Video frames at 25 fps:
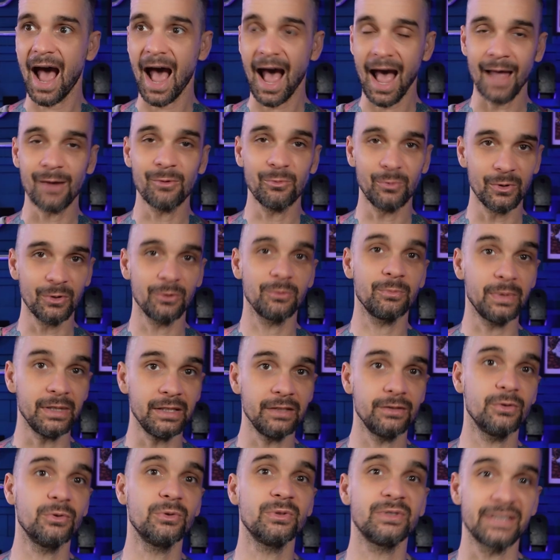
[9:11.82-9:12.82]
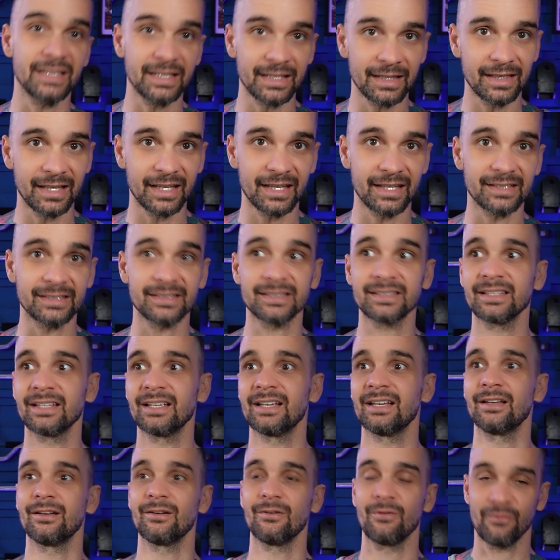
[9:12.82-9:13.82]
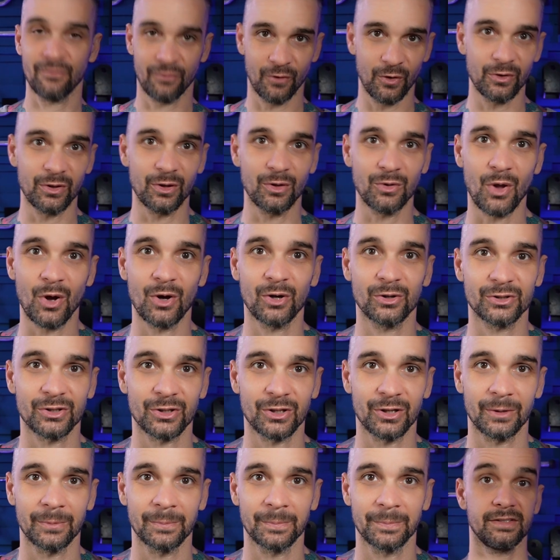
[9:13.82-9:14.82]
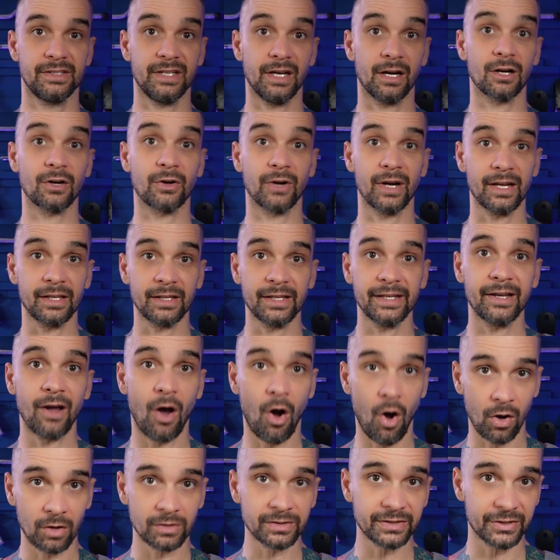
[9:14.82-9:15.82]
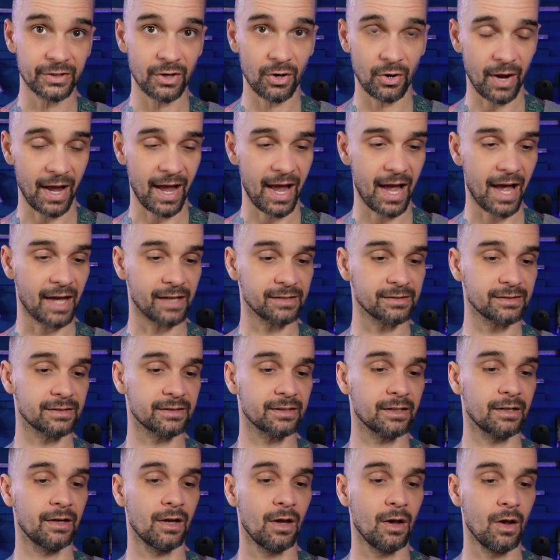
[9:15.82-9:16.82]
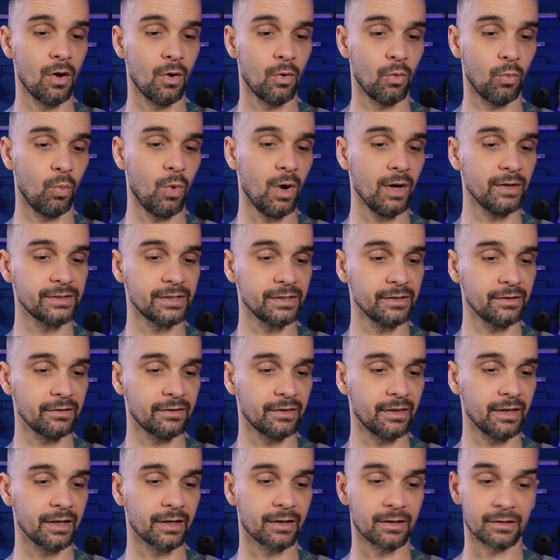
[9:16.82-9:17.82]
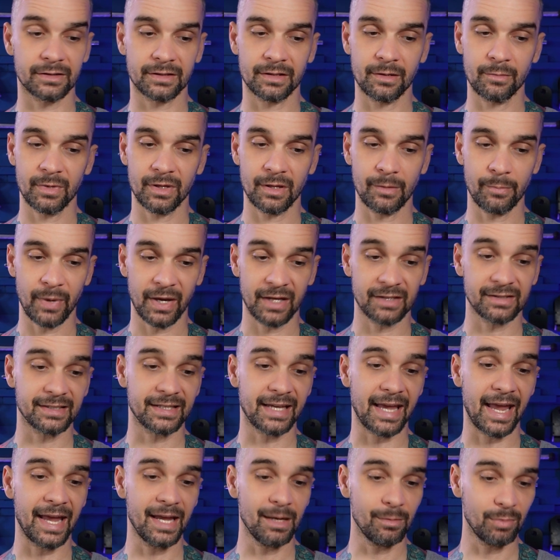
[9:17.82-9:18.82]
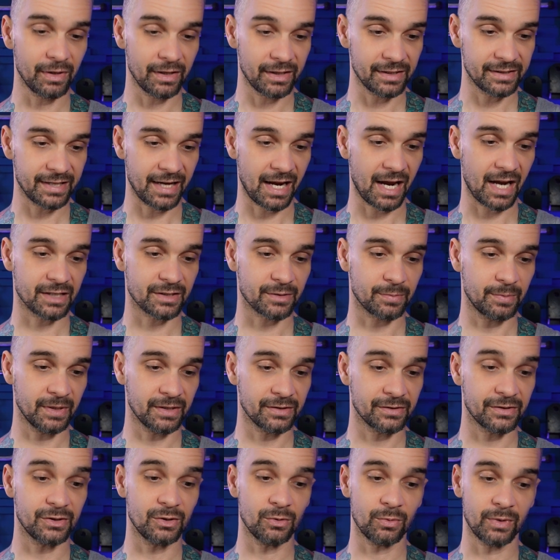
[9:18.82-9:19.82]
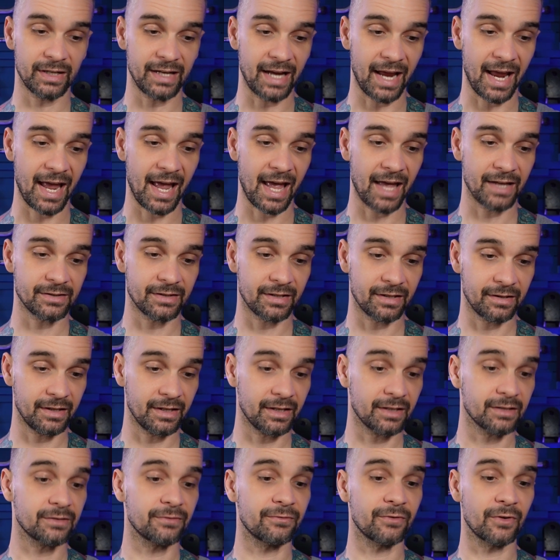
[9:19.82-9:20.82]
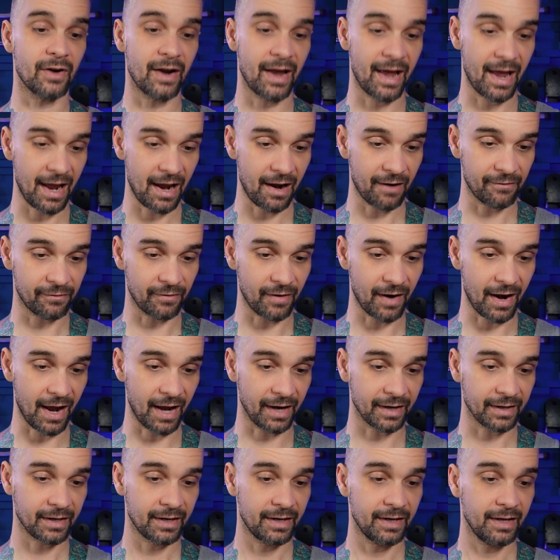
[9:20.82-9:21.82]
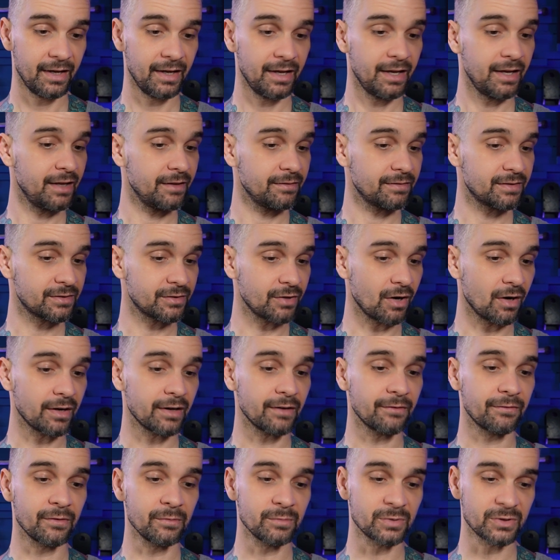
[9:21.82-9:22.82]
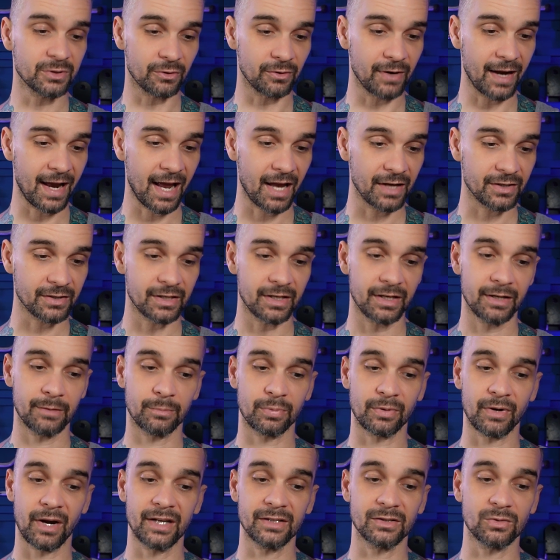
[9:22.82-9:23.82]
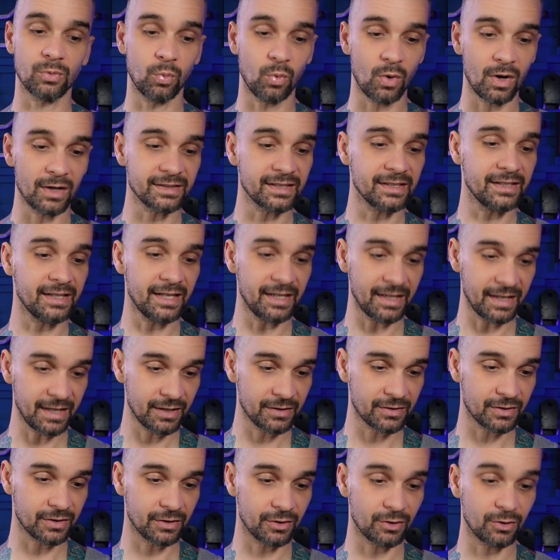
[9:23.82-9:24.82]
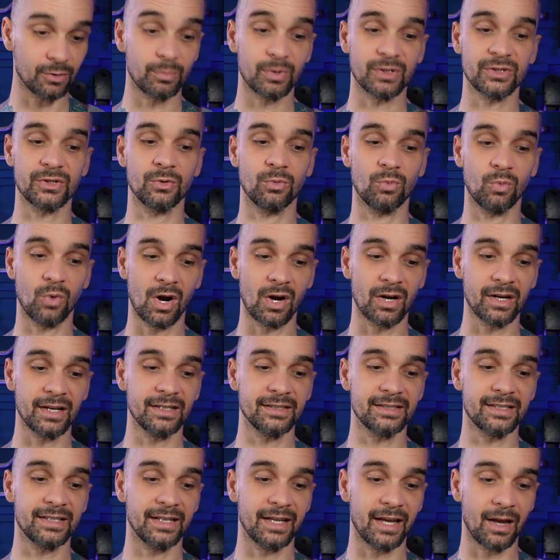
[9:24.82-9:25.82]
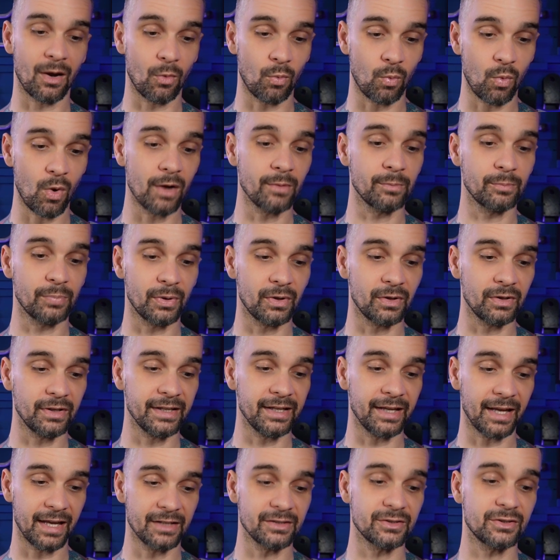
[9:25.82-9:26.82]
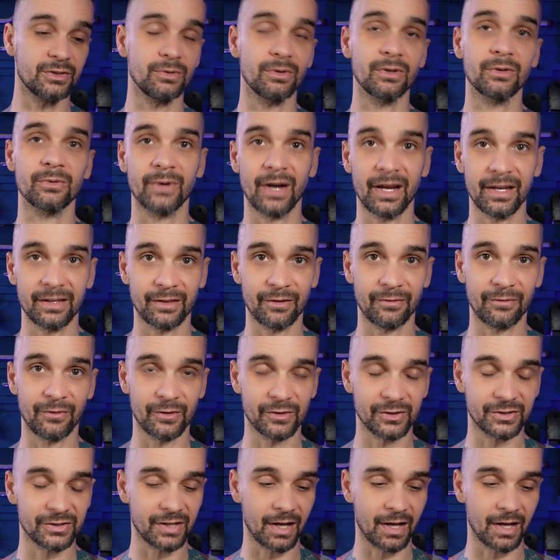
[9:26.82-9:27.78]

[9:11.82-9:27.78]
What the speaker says: I will be using this for the long term. Dare Greatly also asked, what do you think are some of the best cable attachments you would add to this for a half rack? If starting from scratch and price wasn't an issue, but you wanted to get one pulley and do it right the first